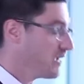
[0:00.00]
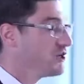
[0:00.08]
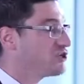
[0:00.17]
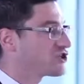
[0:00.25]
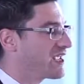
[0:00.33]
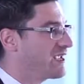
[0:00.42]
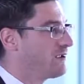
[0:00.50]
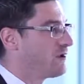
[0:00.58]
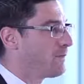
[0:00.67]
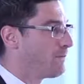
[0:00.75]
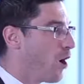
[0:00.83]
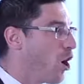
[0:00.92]
You
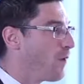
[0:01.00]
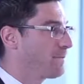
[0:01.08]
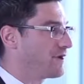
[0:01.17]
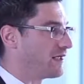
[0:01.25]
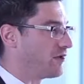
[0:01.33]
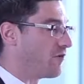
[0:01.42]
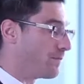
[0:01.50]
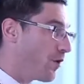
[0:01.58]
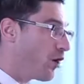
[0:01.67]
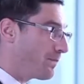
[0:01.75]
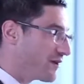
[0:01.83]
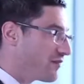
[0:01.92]
see, popular, and
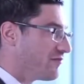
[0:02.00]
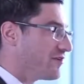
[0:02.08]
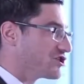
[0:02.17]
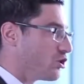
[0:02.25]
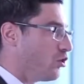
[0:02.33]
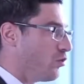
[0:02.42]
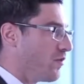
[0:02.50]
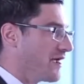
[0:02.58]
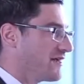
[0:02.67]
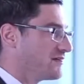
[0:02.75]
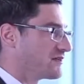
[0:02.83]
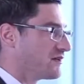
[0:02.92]
popular is
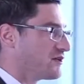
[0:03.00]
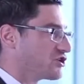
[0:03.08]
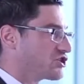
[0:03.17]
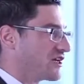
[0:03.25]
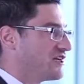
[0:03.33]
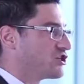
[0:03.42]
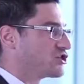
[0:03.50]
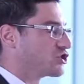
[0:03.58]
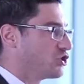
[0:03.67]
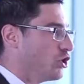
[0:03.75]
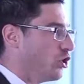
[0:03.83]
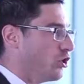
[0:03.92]
always seen as
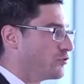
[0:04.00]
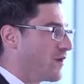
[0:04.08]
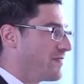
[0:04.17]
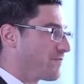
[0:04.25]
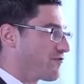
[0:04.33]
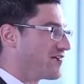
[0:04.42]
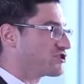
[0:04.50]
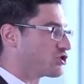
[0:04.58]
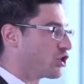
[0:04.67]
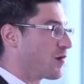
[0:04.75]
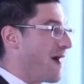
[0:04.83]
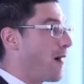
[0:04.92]
good. When the press
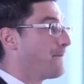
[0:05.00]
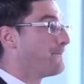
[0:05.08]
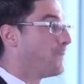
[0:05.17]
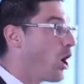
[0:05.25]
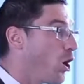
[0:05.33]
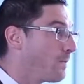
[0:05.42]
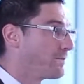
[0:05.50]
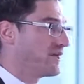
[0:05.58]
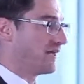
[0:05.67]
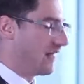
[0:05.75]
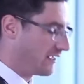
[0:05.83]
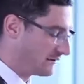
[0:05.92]
talk about
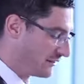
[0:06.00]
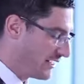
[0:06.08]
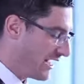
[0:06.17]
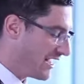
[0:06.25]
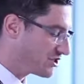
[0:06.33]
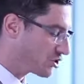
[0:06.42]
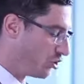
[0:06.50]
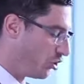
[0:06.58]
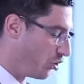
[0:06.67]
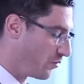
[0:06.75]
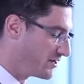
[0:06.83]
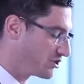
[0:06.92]
popular, it's
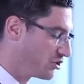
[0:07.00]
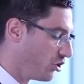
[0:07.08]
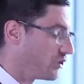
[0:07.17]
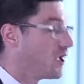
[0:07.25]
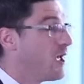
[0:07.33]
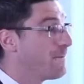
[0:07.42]
always good.